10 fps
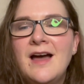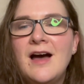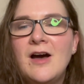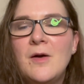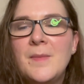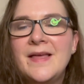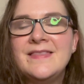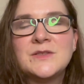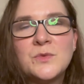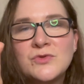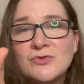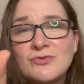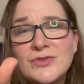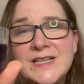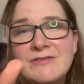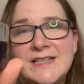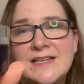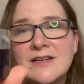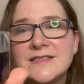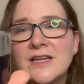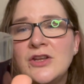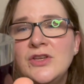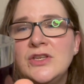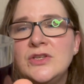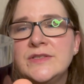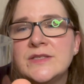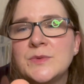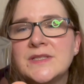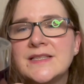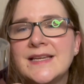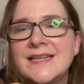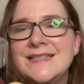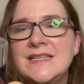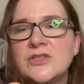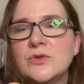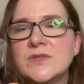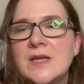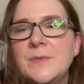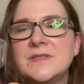And this one was really nice. I know you can use this one as like an additional step.